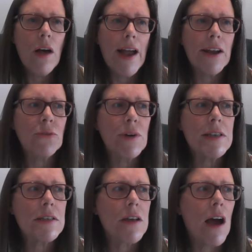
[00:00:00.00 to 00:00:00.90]
and we
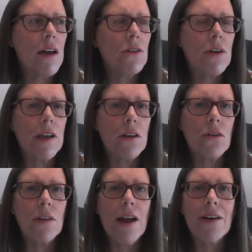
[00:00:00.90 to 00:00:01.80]
start looking at
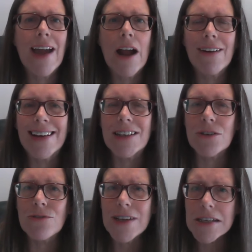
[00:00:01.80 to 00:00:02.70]
all our
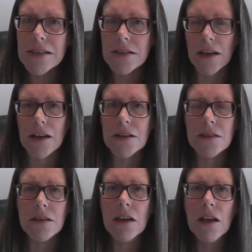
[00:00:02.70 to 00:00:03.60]

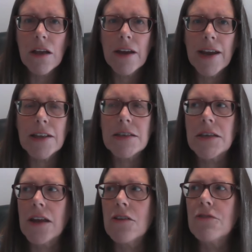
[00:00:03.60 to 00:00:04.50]
characteristics
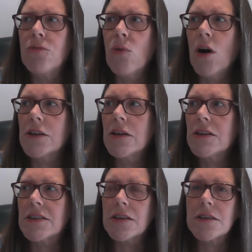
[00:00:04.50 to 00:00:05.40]
instead of what
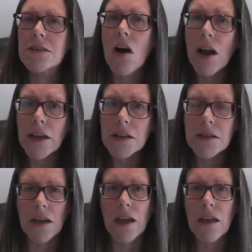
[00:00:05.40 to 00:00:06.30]

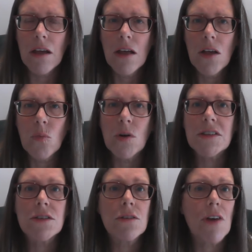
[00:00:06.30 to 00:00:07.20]
society
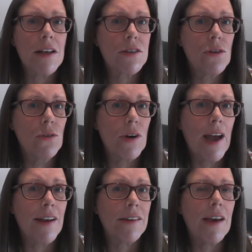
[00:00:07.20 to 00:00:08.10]
wants to, us to look
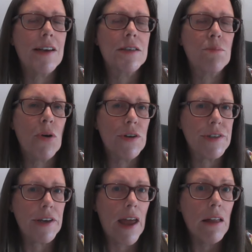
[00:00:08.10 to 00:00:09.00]
at as
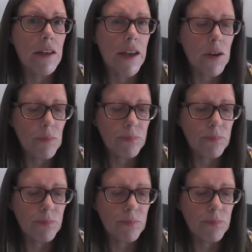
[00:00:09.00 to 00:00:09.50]
personality?